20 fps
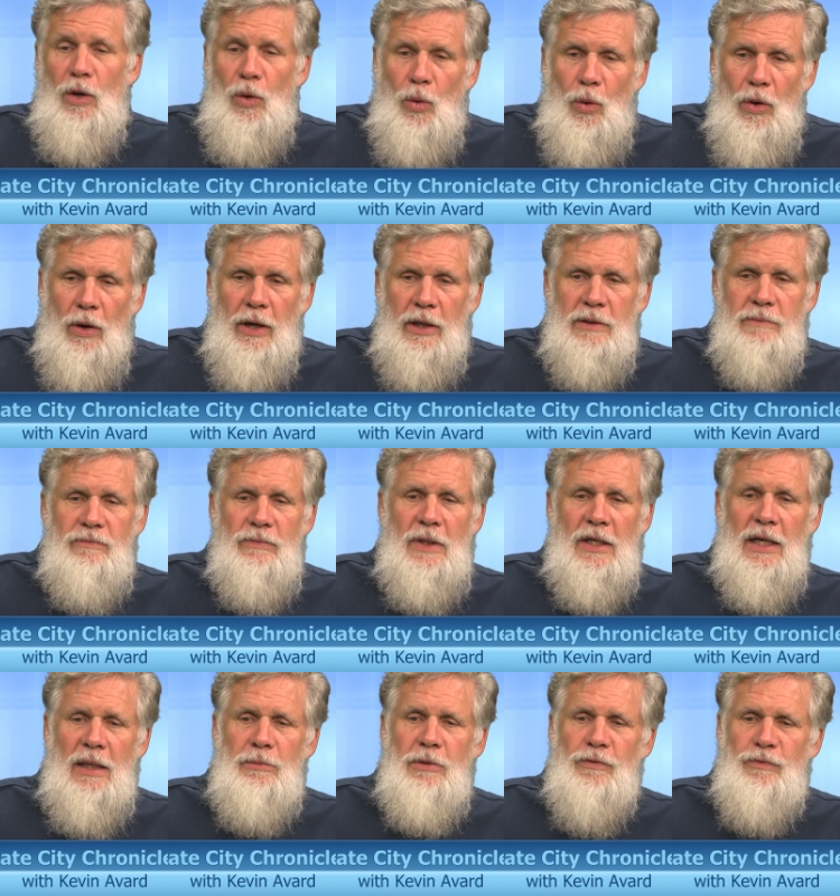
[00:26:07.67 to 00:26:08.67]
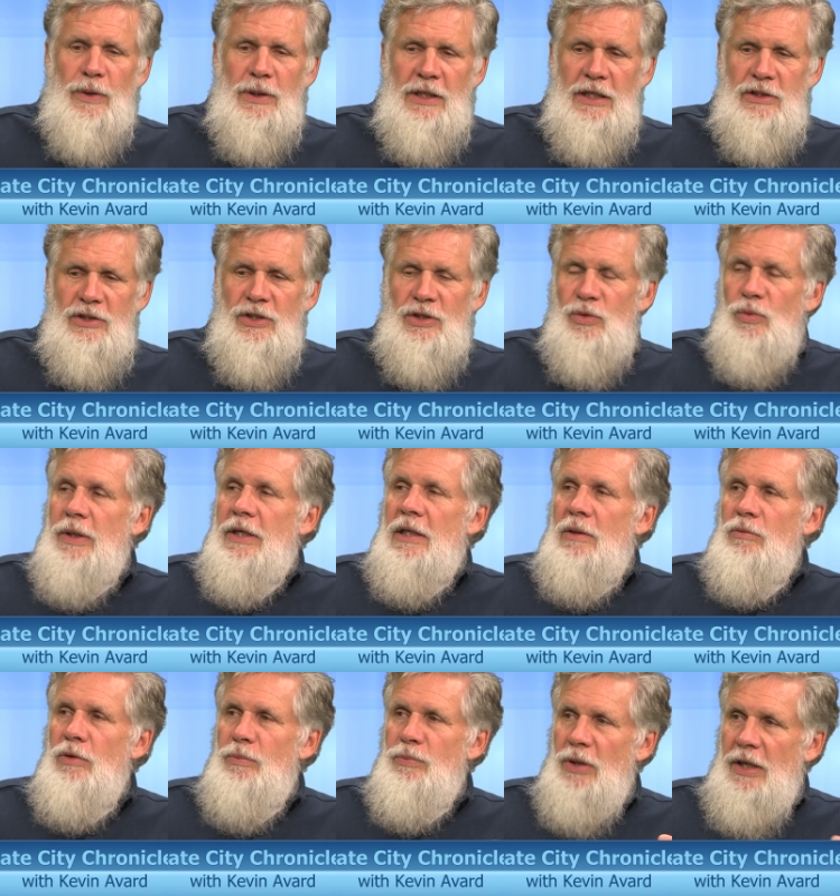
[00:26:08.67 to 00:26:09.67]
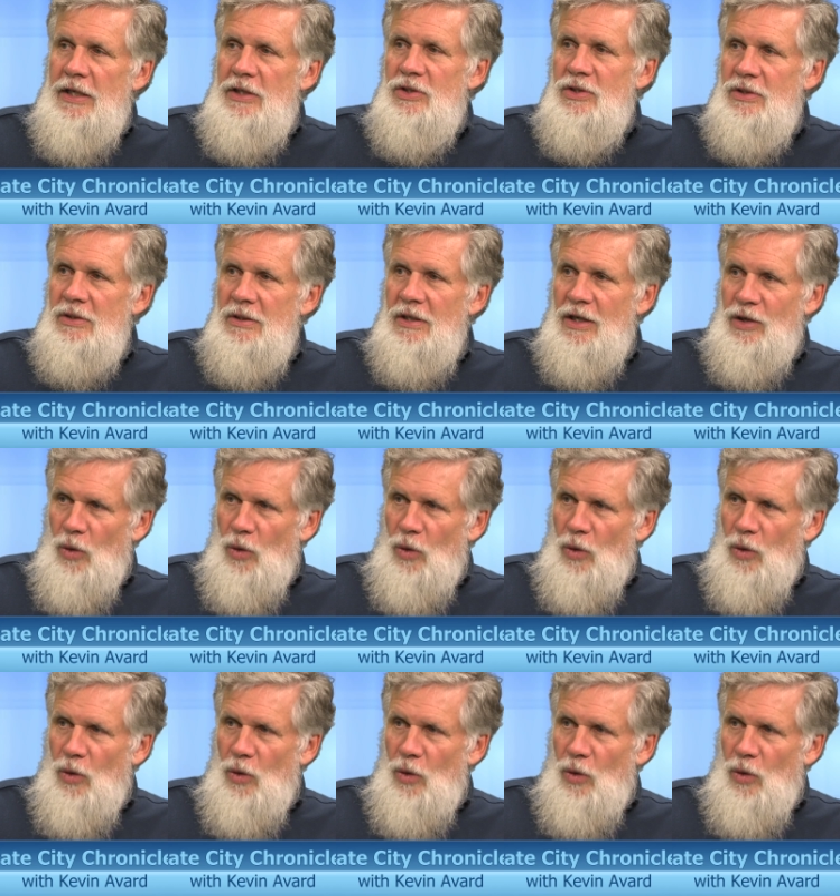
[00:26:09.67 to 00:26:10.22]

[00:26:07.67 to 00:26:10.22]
Or if we need to, we can replace